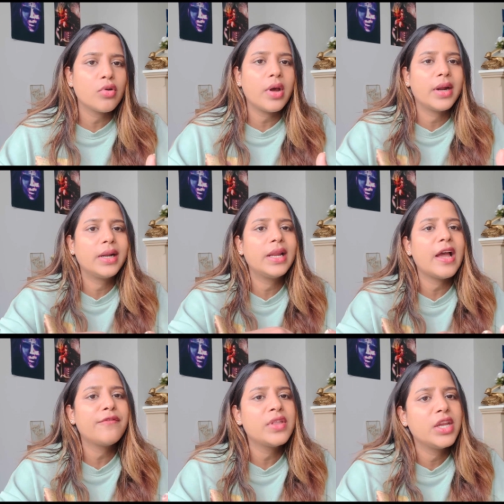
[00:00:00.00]
So currently
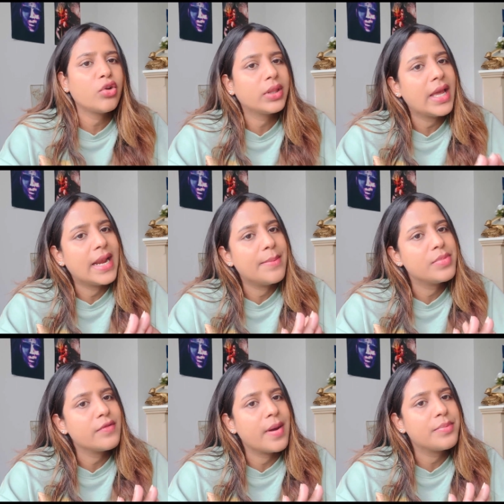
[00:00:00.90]
I've seen on the
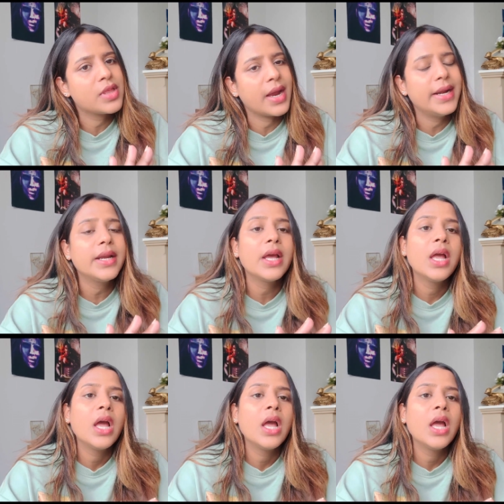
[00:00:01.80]
NMC website,